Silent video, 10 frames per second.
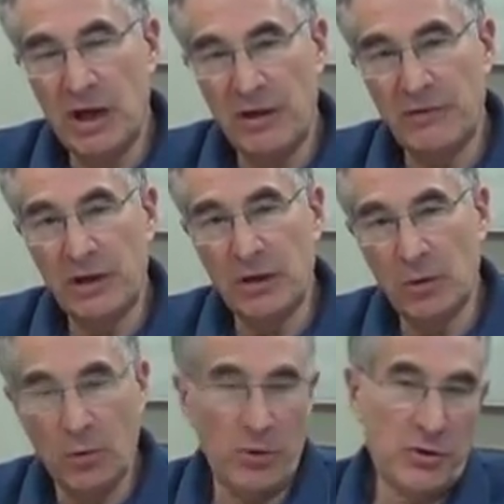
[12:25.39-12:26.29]
I think
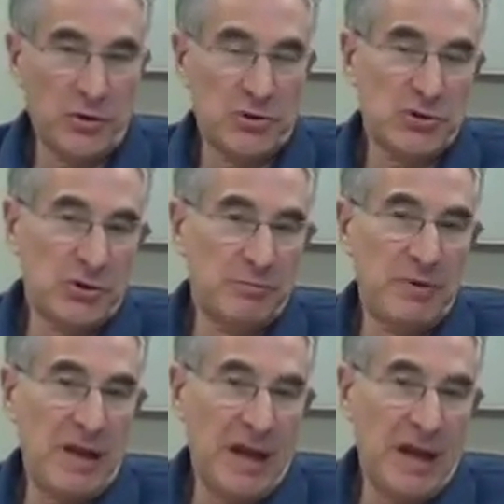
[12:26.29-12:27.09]
lawyers should be